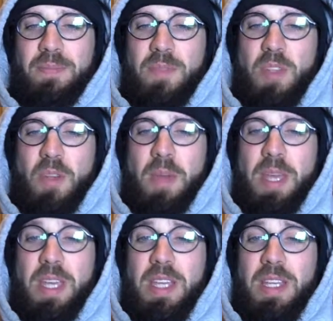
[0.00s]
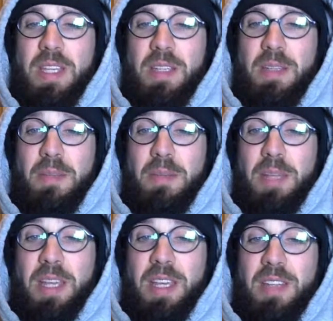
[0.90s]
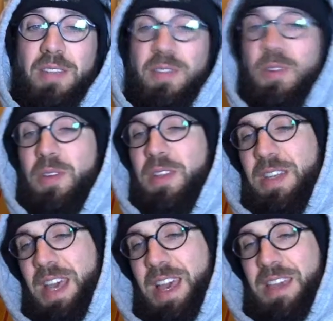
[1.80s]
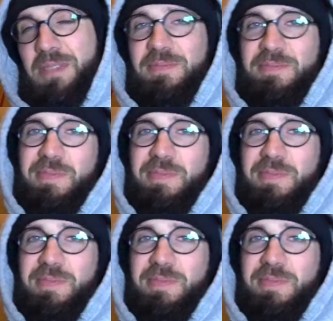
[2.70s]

So my eating plan for the day.